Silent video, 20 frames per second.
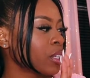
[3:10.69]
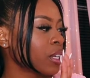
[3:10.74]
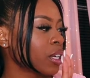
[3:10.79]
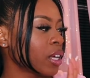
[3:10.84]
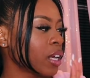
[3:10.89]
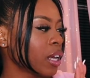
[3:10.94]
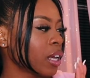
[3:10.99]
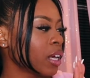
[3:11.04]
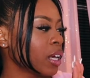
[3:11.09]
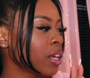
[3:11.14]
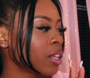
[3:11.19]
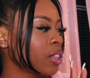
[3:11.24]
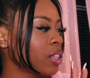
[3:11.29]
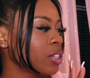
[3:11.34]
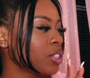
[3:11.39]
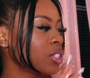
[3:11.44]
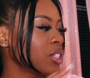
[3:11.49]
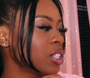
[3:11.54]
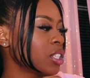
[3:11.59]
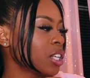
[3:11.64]
kicking
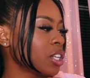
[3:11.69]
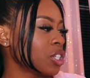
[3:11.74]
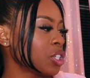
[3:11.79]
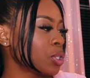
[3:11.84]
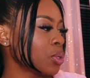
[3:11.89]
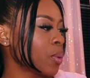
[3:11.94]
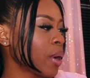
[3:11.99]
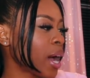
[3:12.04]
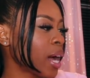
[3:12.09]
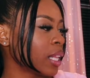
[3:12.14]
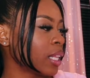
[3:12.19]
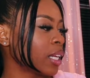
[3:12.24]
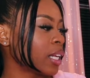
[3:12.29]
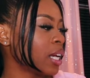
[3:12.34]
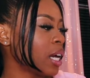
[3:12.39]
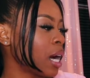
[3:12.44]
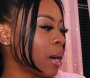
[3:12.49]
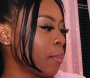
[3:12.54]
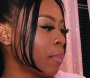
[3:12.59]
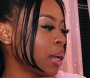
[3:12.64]
the
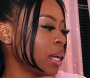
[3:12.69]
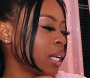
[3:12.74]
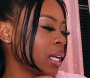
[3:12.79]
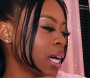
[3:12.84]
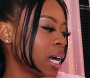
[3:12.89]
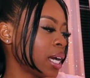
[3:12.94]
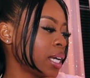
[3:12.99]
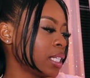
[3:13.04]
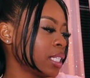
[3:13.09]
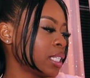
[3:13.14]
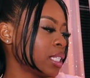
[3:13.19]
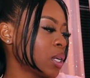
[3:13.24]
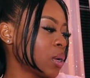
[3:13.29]
sensuality up a notch.